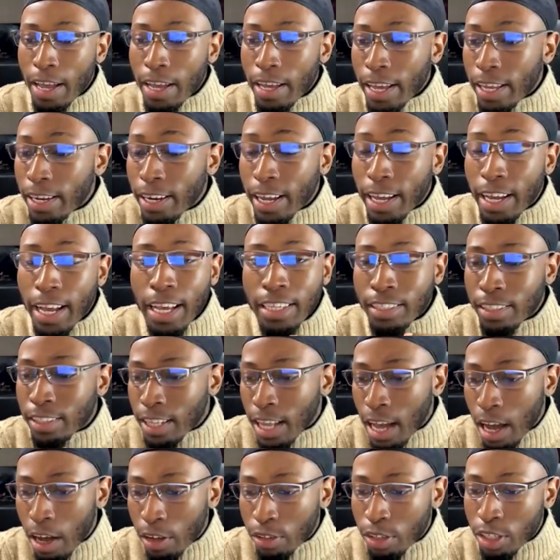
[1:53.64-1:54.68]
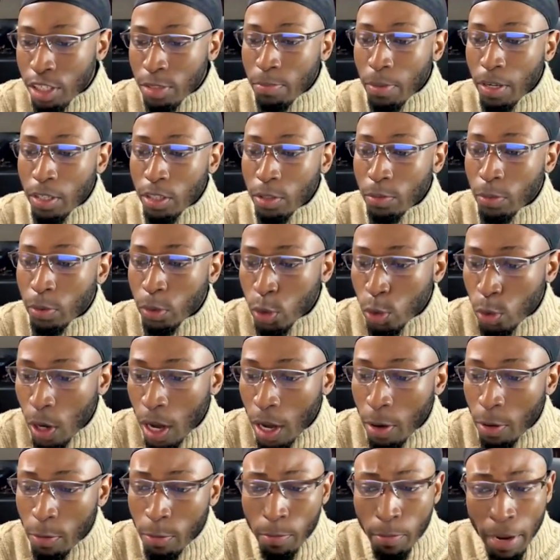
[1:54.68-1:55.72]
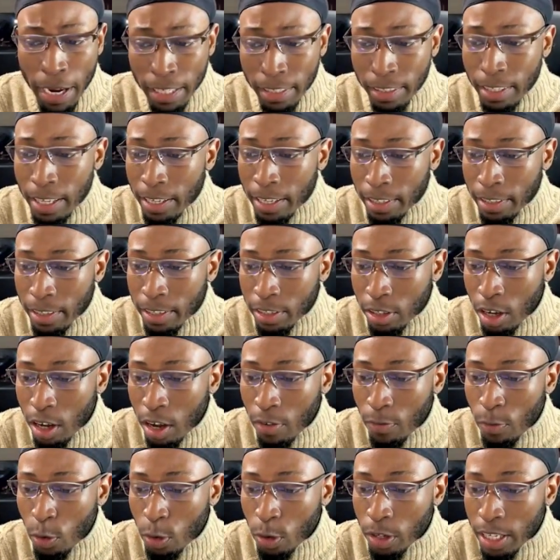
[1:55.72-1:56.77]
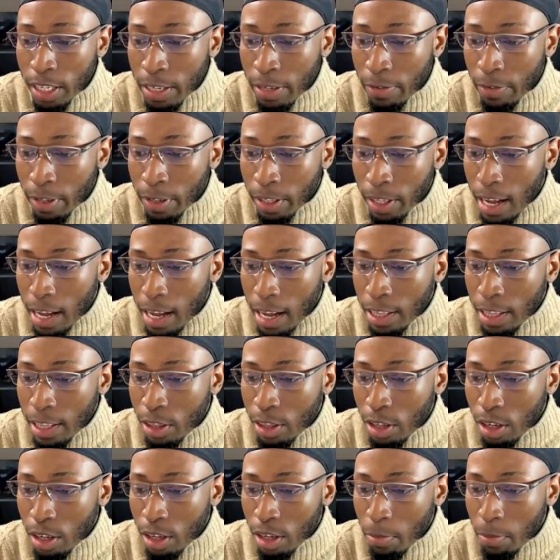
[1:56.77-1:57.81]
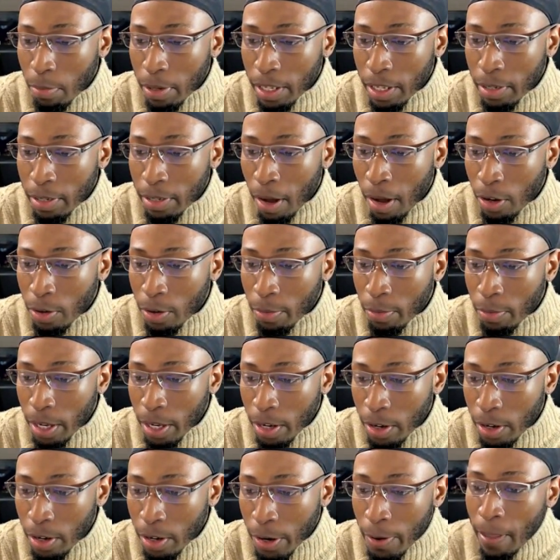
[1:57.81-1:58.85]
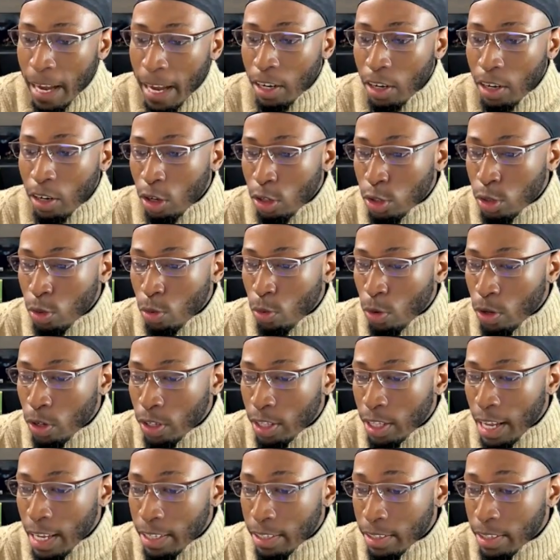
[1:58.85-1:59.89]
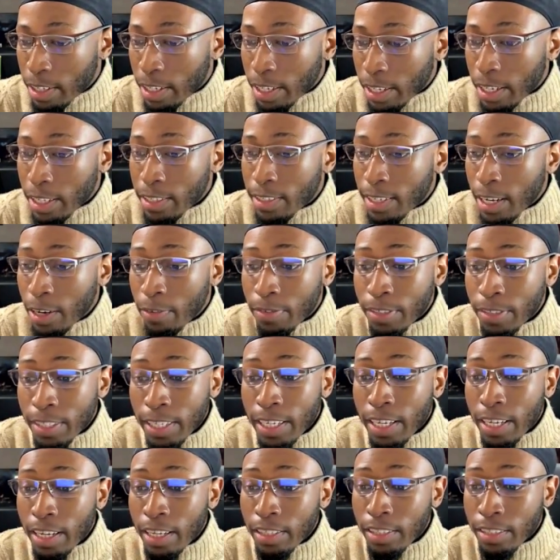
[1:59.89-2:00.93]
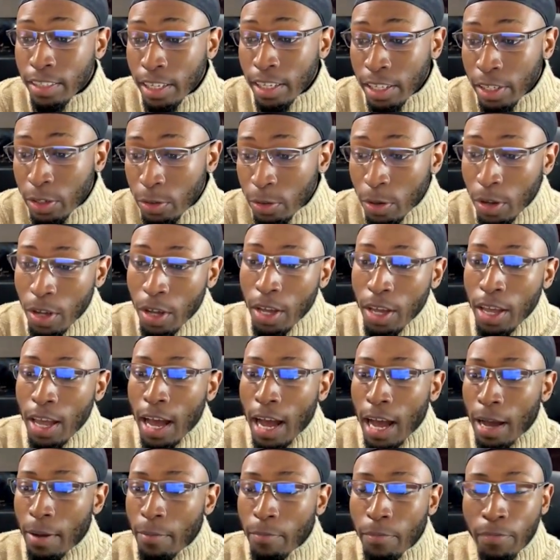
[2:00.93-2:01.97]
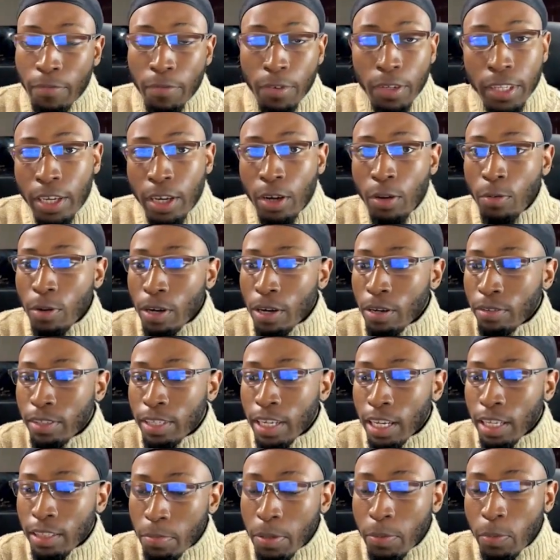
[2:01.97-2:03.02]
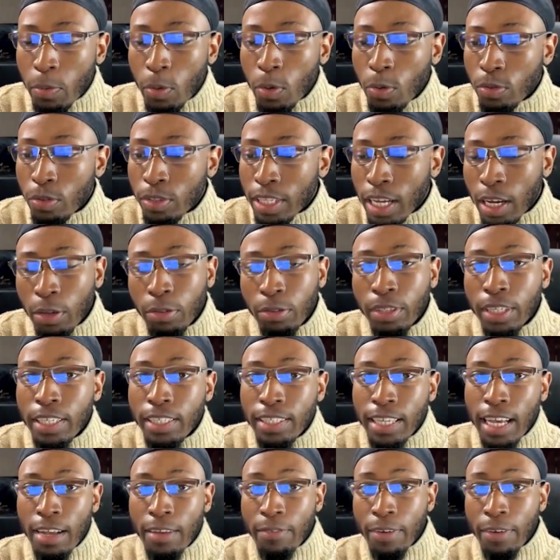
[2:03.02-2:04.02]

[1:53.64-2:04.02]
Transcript: and as loud as possible. So I might take this off or leave it at the complete bottom here. And also, one last thing, instead of saying continue, I'm fully aware that people nowadays have